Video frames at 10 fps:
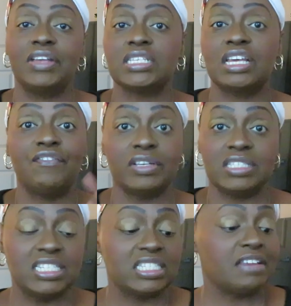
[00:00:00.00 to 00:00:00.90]
It's good for
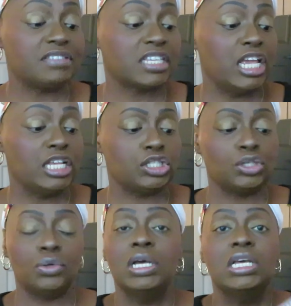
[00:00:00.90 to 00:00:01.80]
sensitive skin
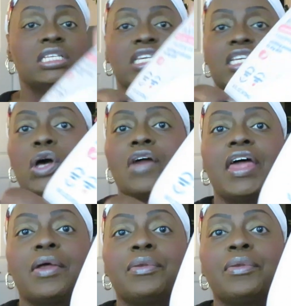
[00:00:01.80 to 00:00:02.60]
too. Says all that